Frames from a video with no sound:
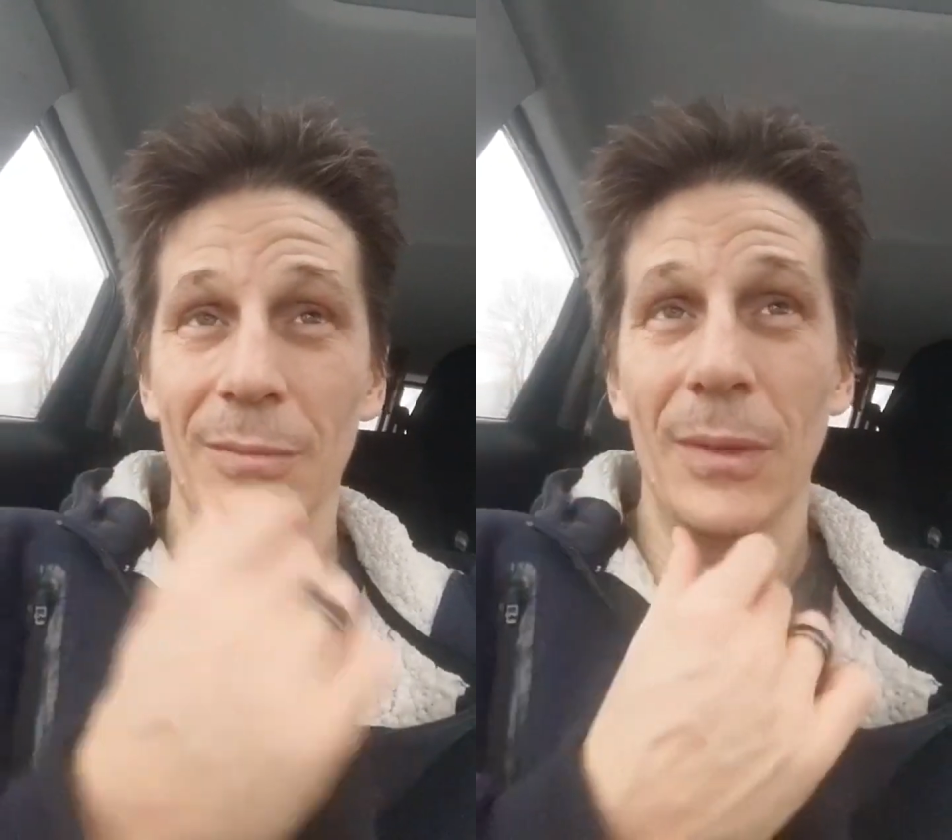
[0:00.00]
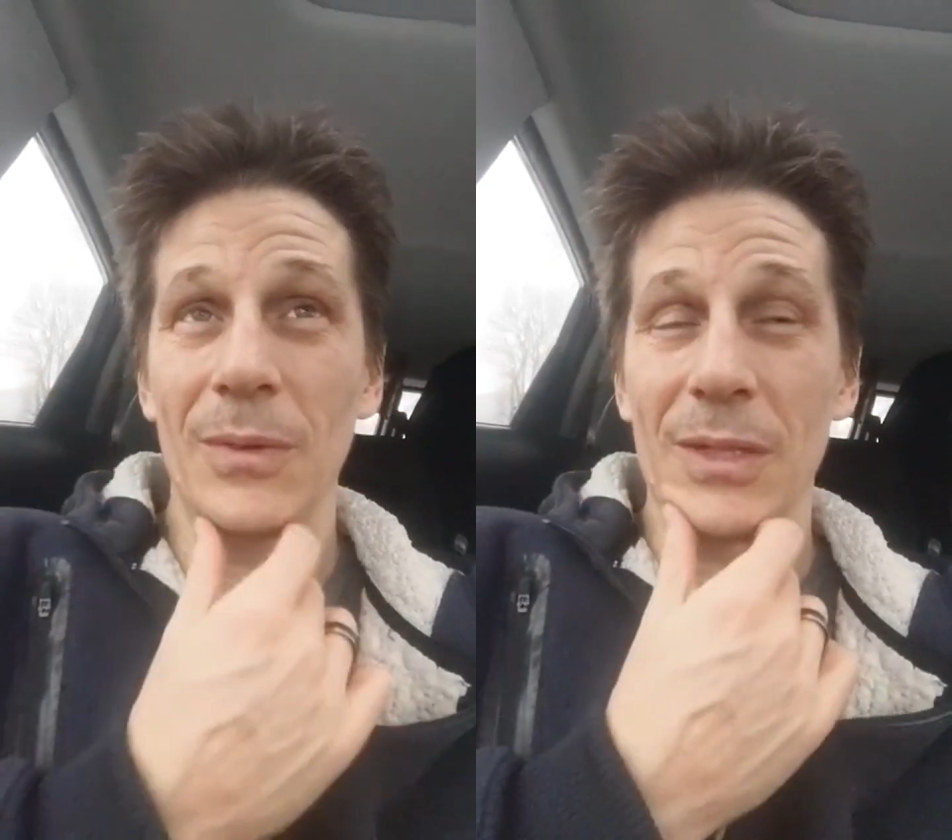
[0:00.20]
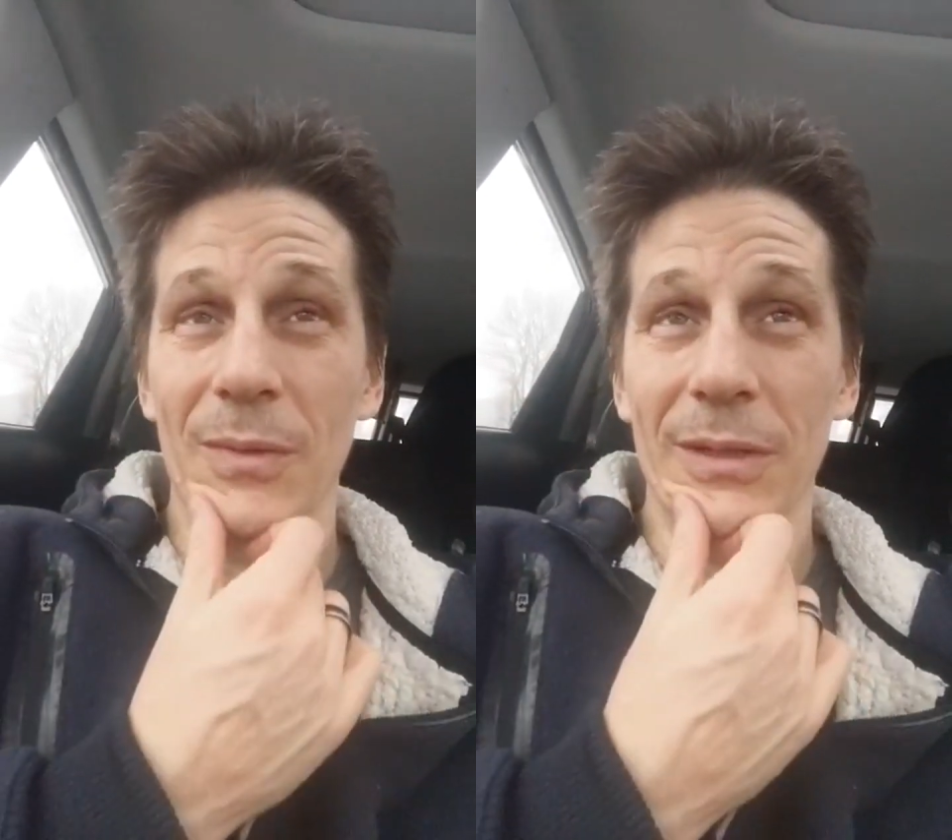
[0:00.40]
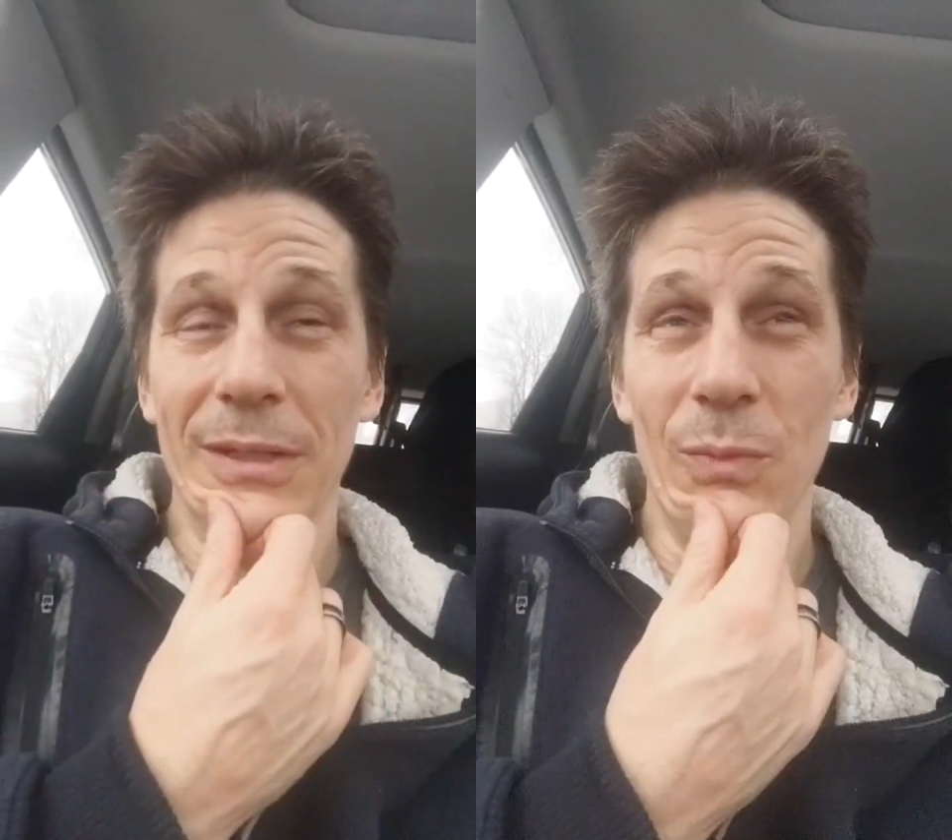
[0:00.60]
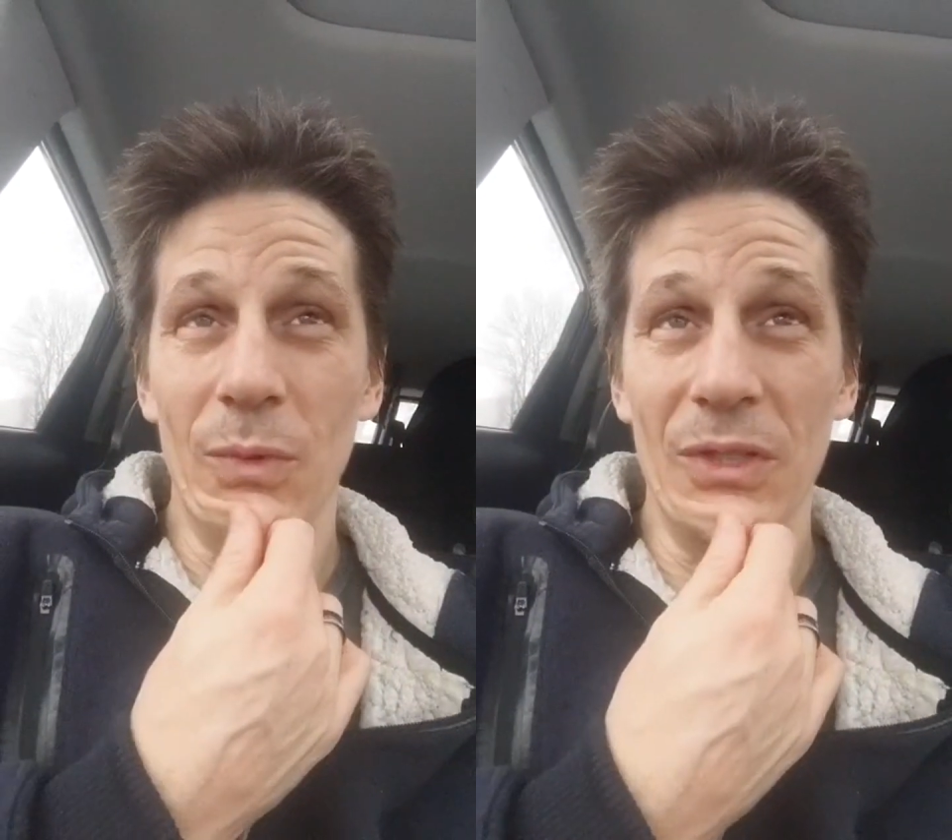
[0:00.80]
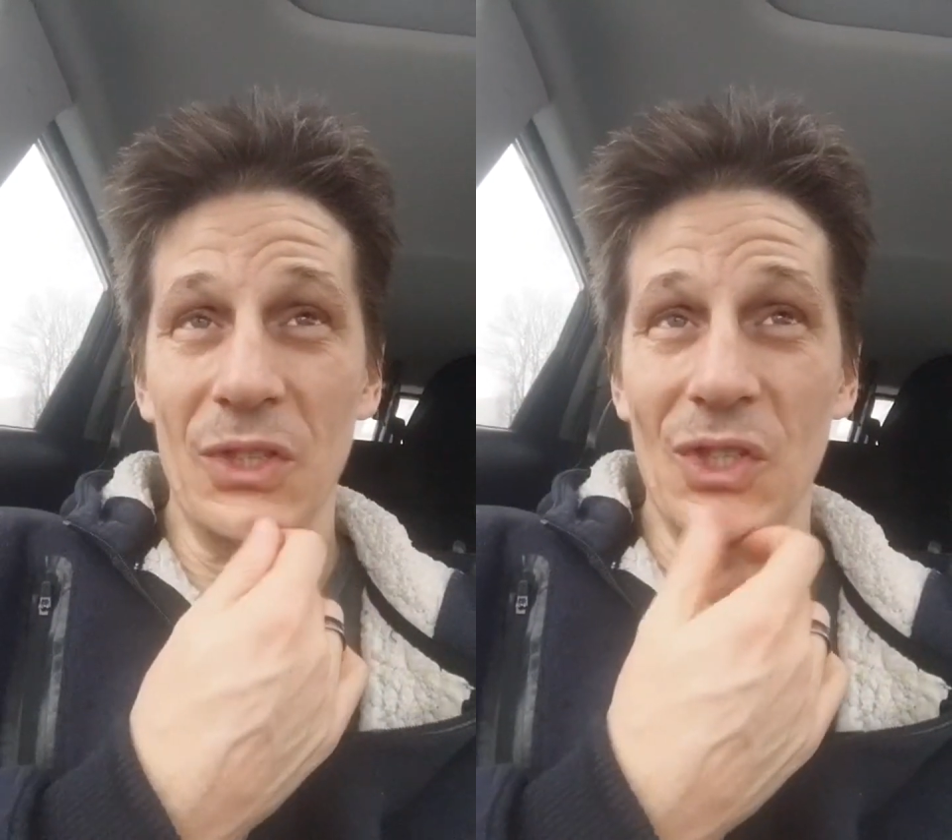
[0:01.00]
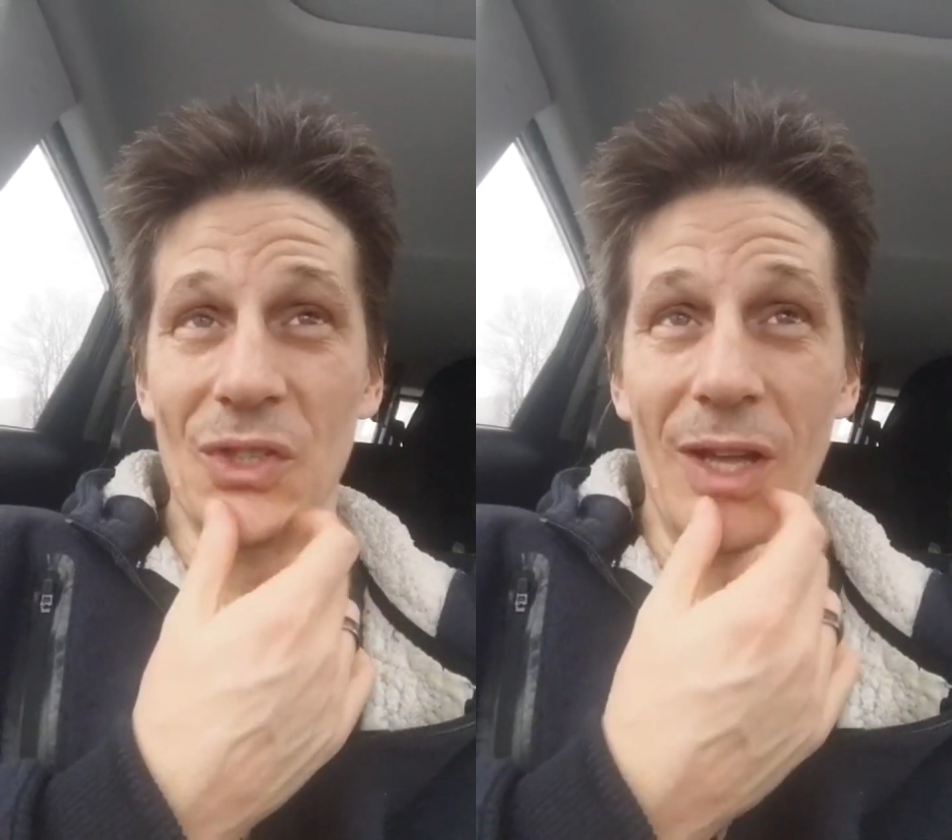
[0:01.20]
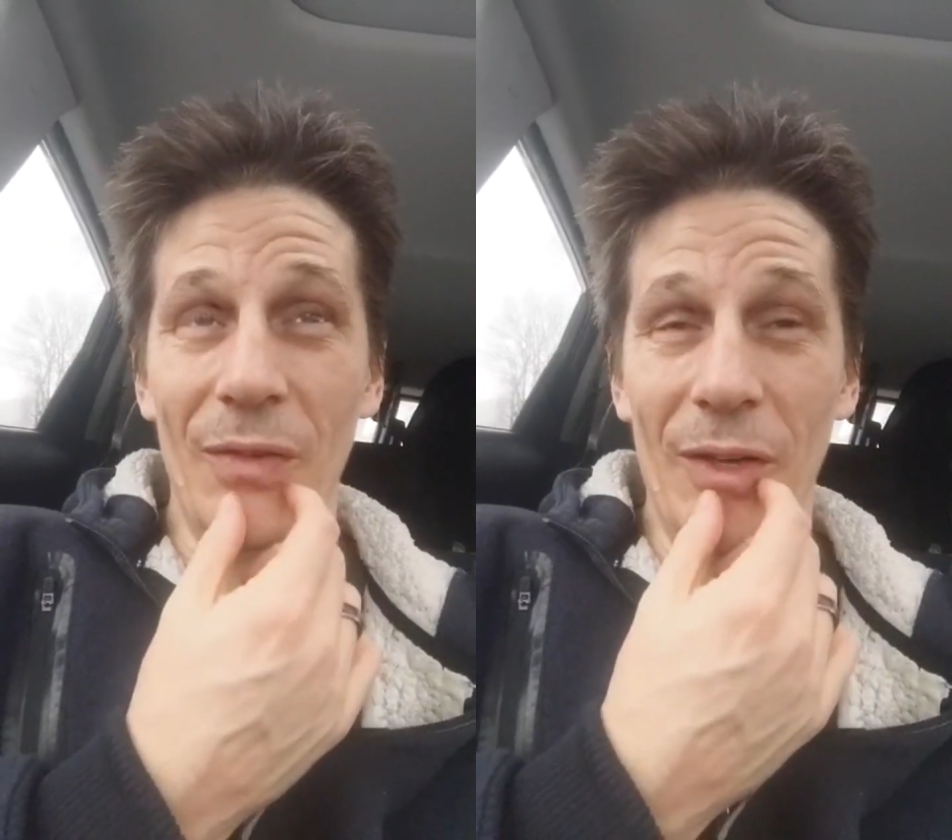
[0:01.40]
maybe some of the religious
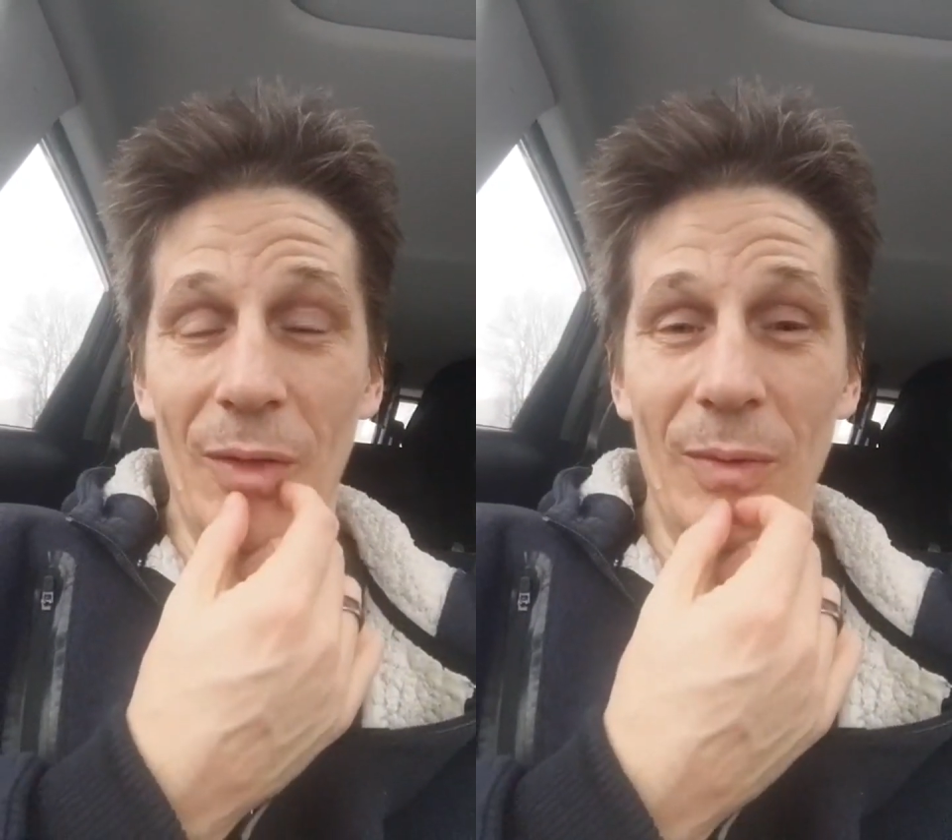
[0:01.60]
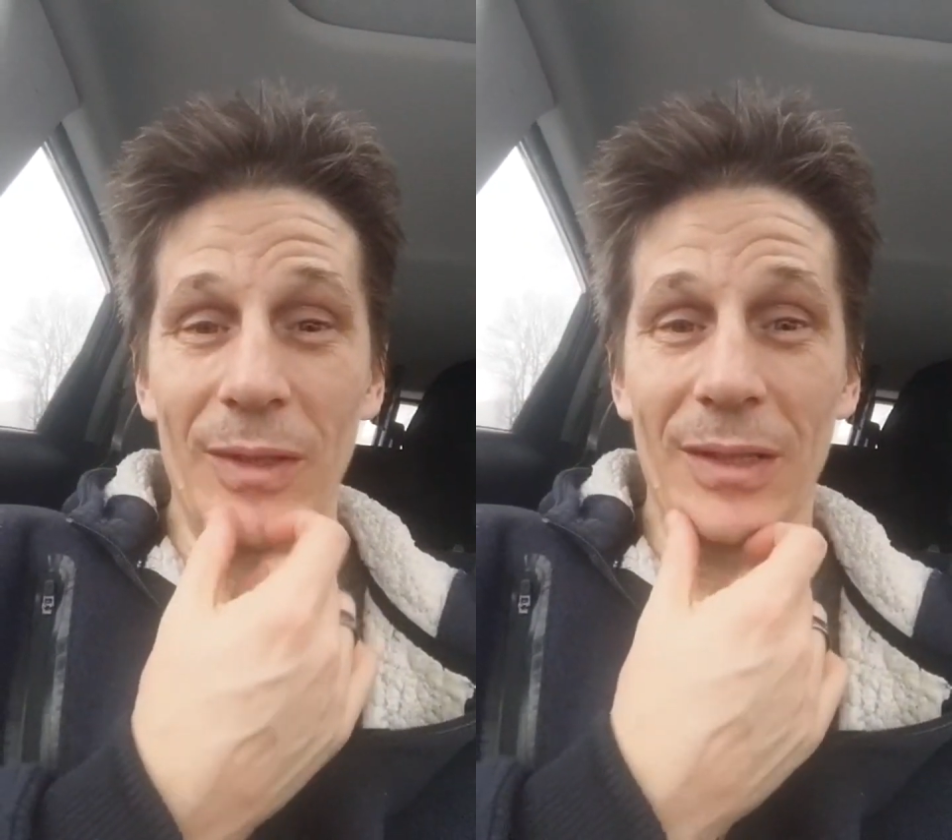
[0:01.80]
stuff I don't